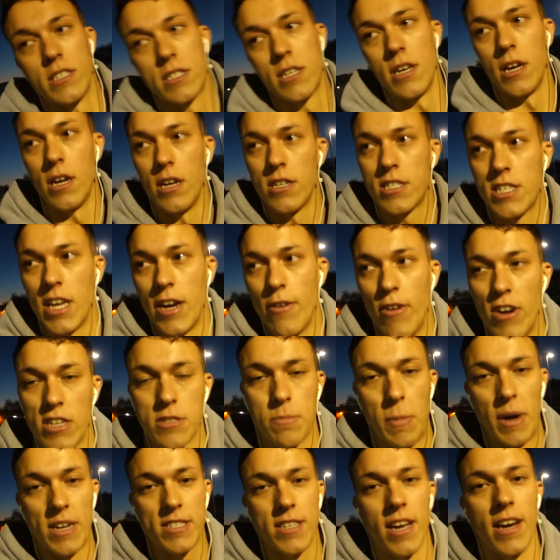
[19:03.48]
It's a
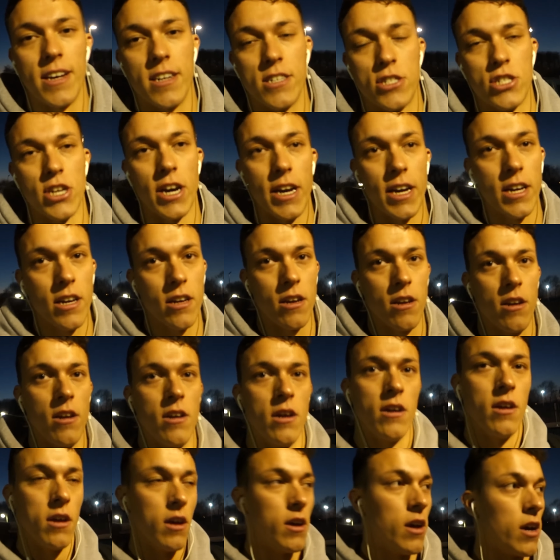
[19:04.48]
serious mass gainer shake.
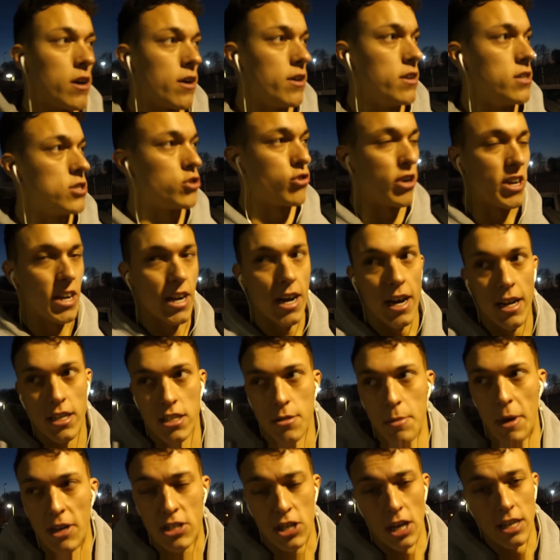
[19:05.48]
I'm gonna drink
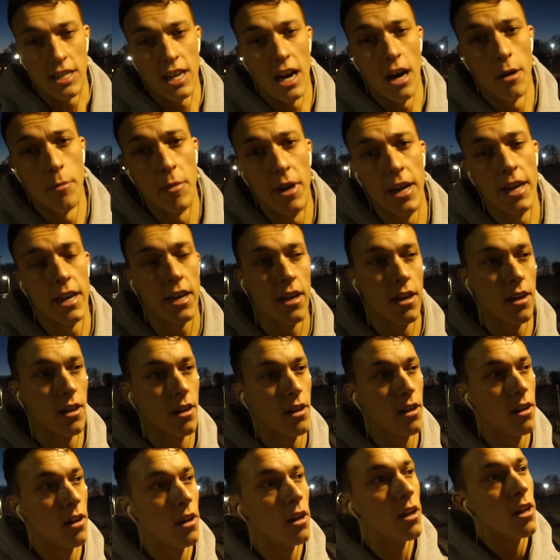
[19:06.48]
that, smash that down me,
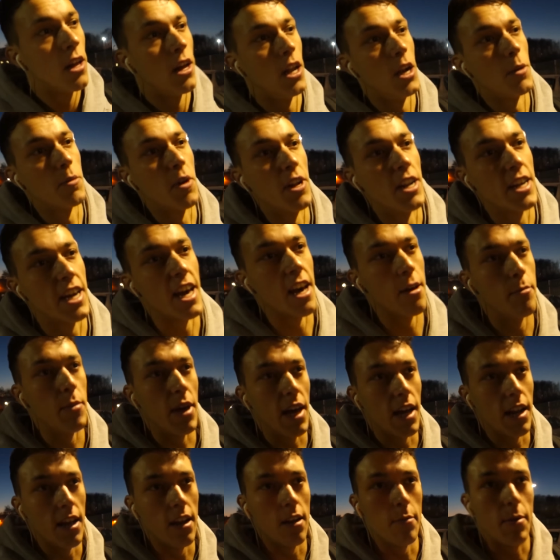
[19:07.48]
and I'm gonna get a
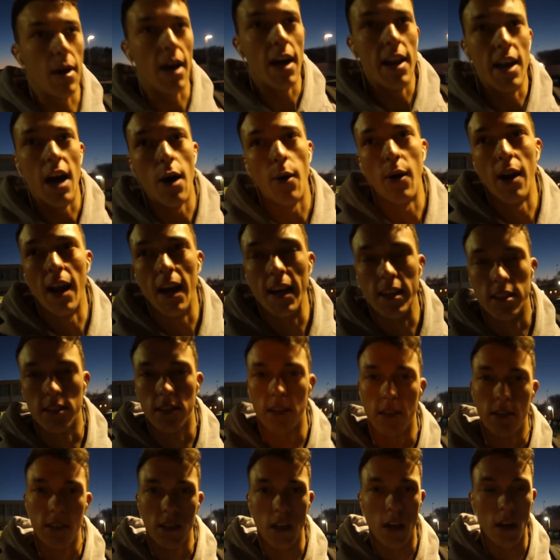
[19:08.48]
meal in about an hour
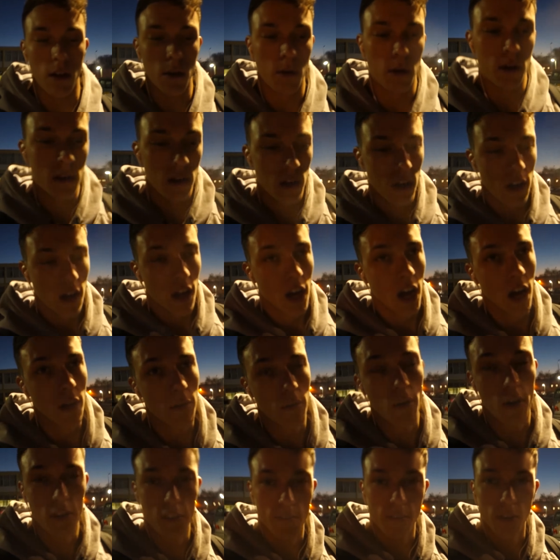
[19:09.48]
later. So hope
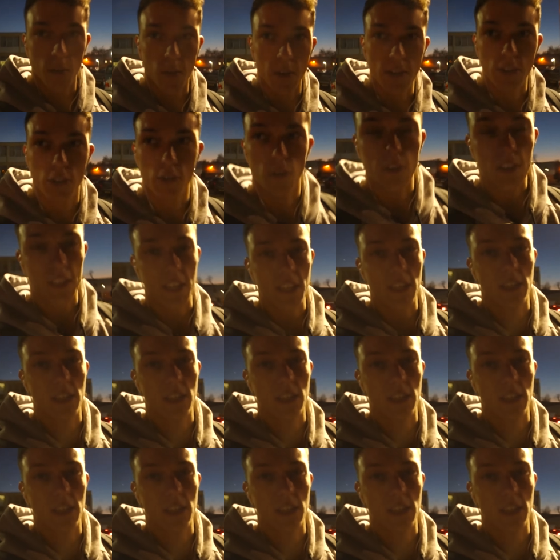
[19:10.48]
you guys have all enjoyed